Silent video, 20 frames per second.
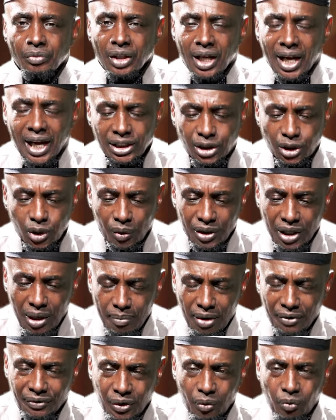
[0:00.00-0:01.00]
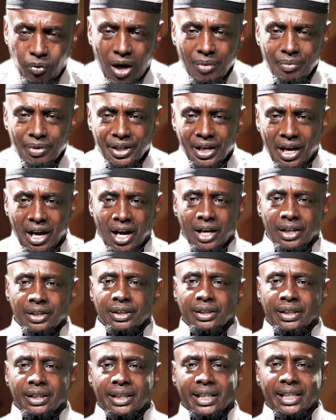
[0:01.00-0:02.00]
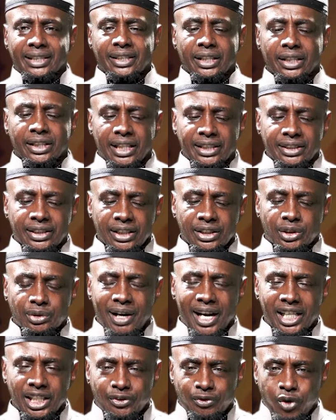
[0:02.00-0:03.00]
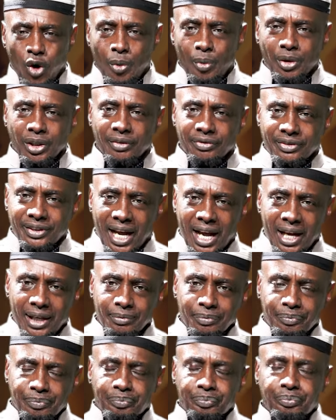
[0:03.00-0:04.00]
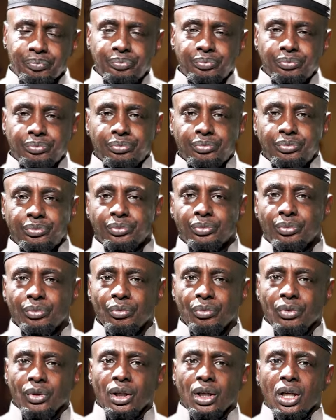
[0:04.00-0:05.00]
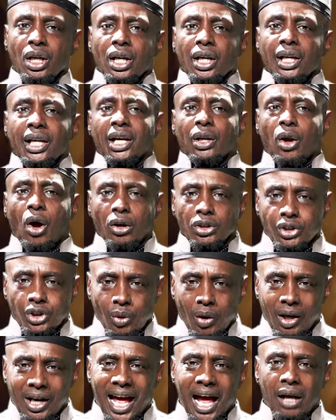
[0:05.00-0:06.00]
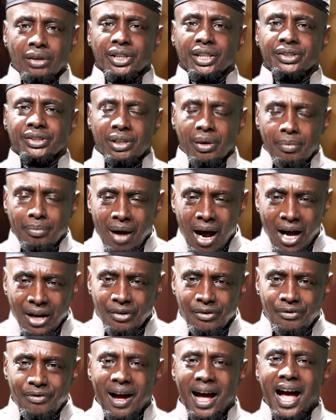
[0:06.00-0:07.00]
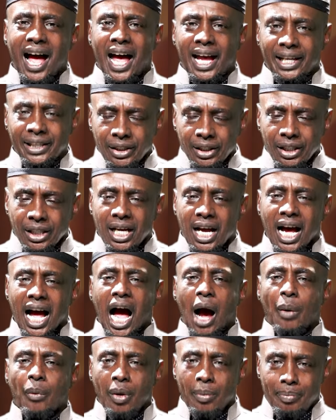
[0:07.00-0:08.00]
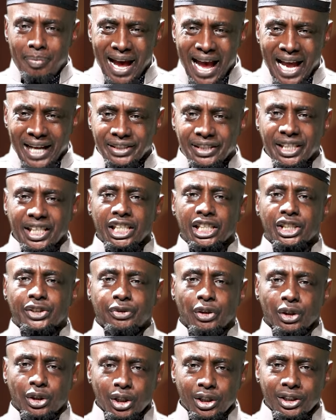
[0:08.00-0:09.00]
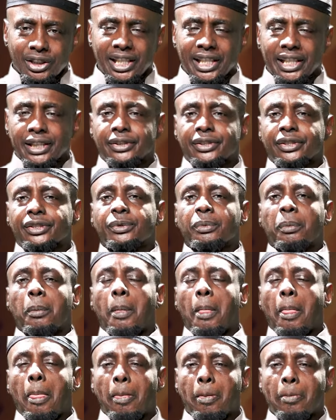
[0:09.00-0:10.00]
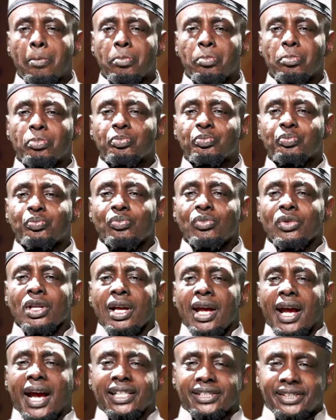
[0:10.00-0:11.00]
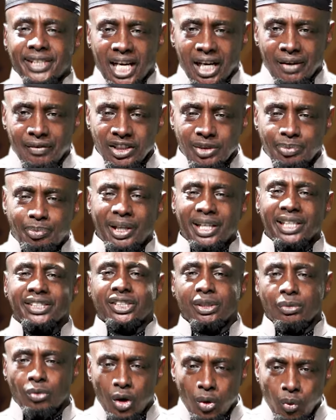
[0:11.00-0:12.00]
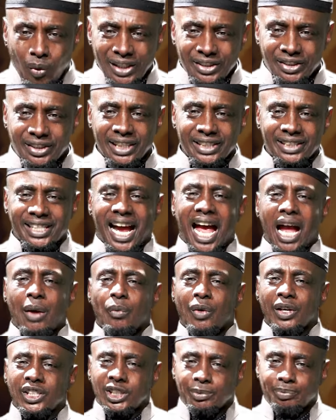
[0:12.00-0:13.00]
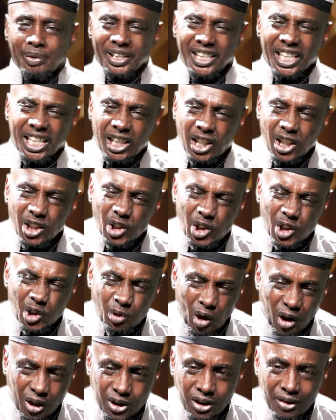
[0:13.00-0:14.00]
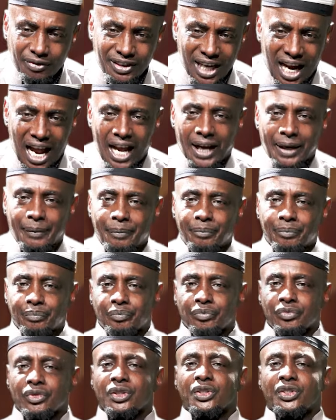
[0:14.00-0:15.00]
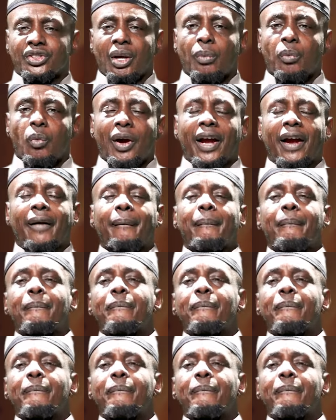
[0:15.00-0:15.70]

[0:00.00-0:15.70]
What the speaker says: And so in the month of Ramadan, is a transformative time. It also allows us to modify our bad deeds for good deeds. Instead of us being somewhere wasting time, we're spending constructive time somewhere.